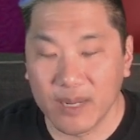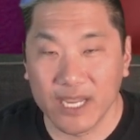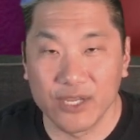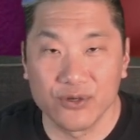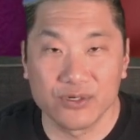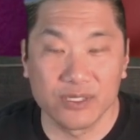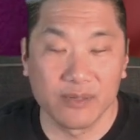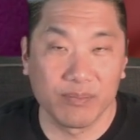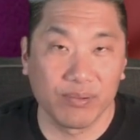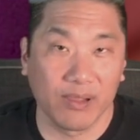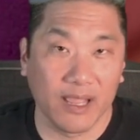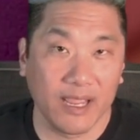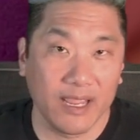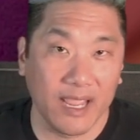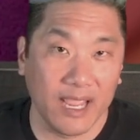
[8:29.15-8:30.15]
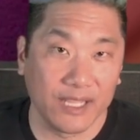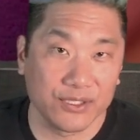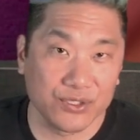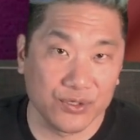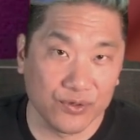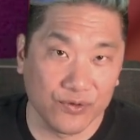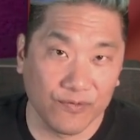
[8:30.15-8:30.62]
I usually play a
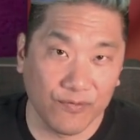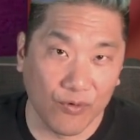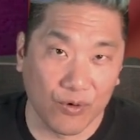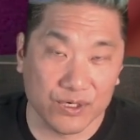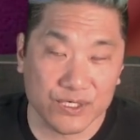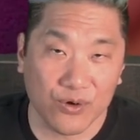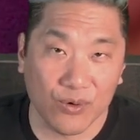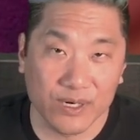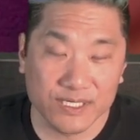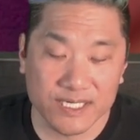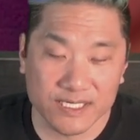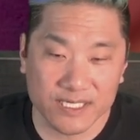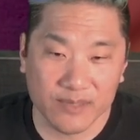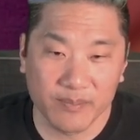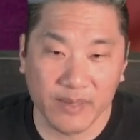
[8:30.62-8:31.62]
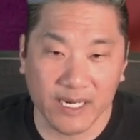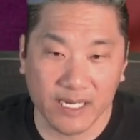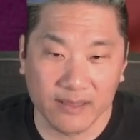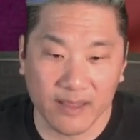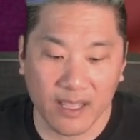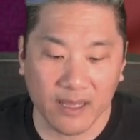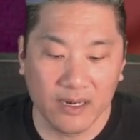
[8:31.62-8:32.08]
2-4 scoring system,
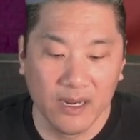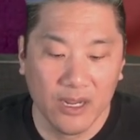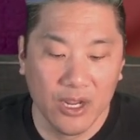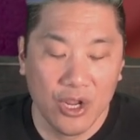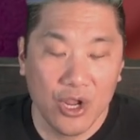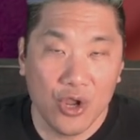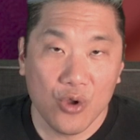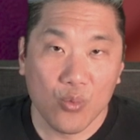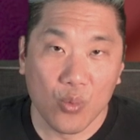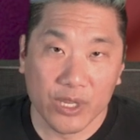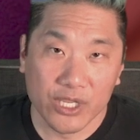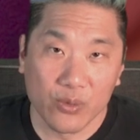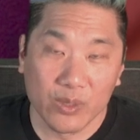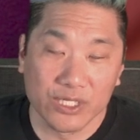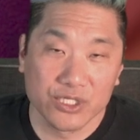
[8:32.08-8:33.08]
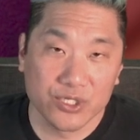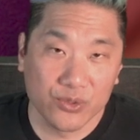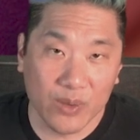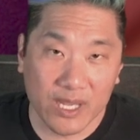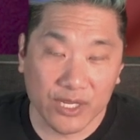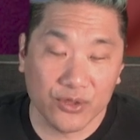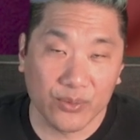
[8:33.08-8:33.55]
meaning that when you win
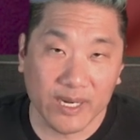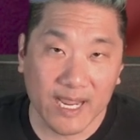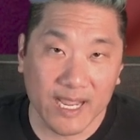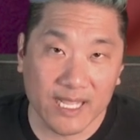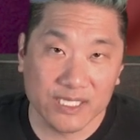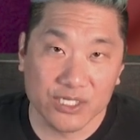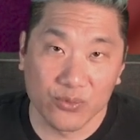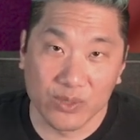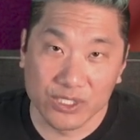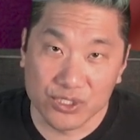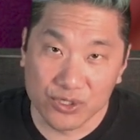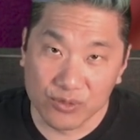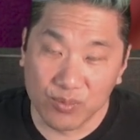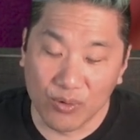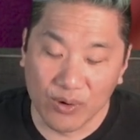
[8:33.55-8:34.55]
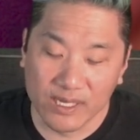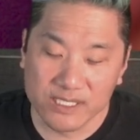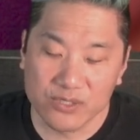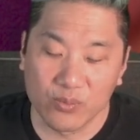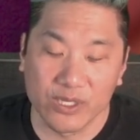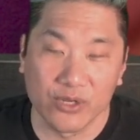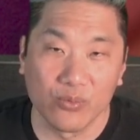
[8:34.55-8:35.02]
2 out of 3 hands, you win 2
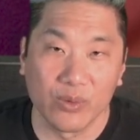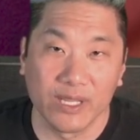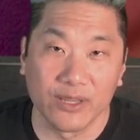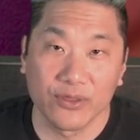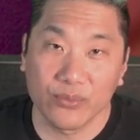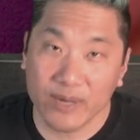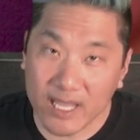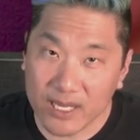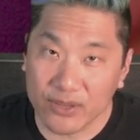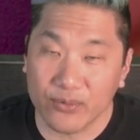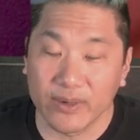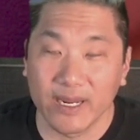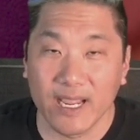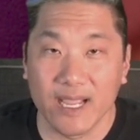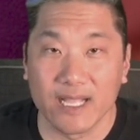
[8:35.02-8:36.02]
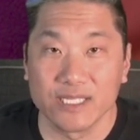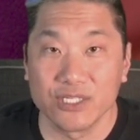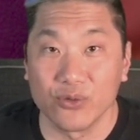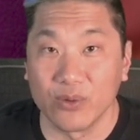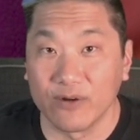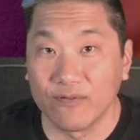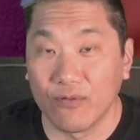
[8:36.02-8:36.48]
points. When you win 3 out of 3 hands,
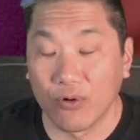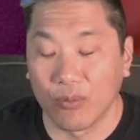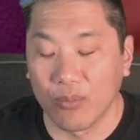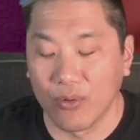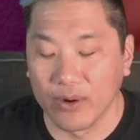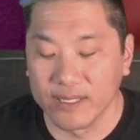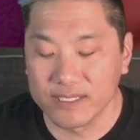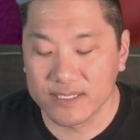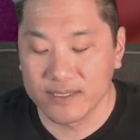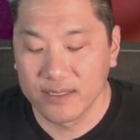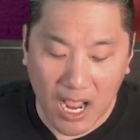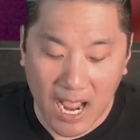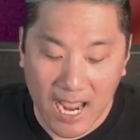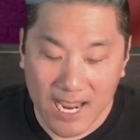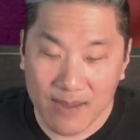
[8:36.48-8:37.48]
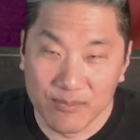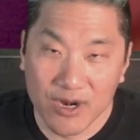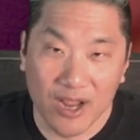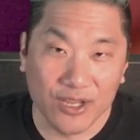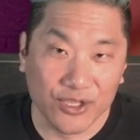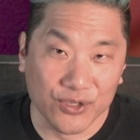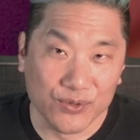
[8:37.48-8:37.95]
you win 4 points. I am
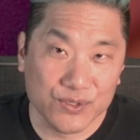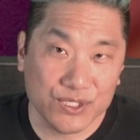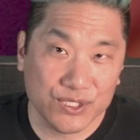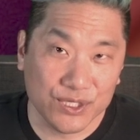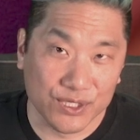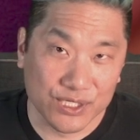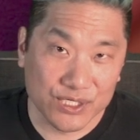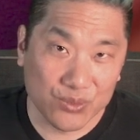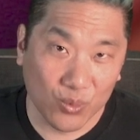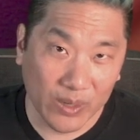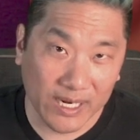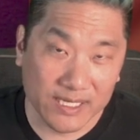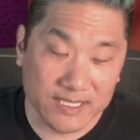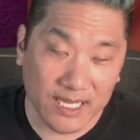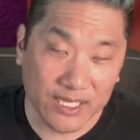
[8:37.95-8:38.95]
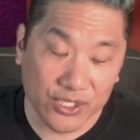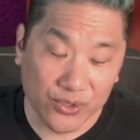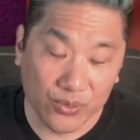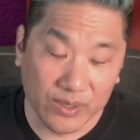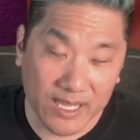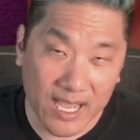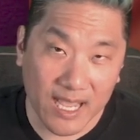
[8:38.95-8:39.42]
not used to the swings that
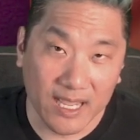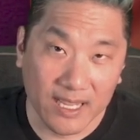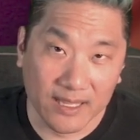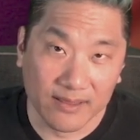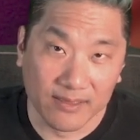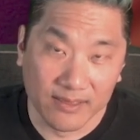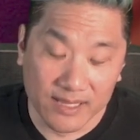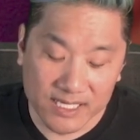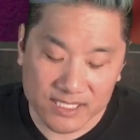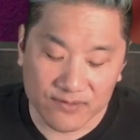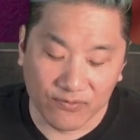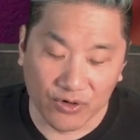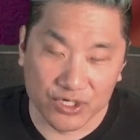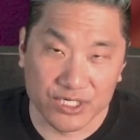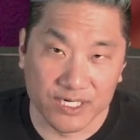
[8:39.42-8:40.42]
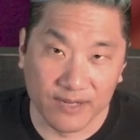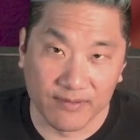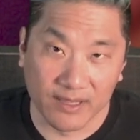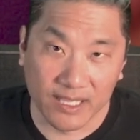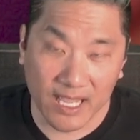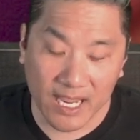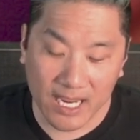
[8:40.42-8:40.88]
you get in this version of
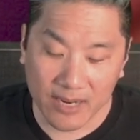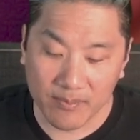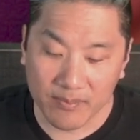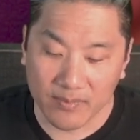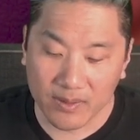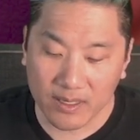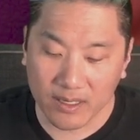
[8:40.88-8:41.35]
the game.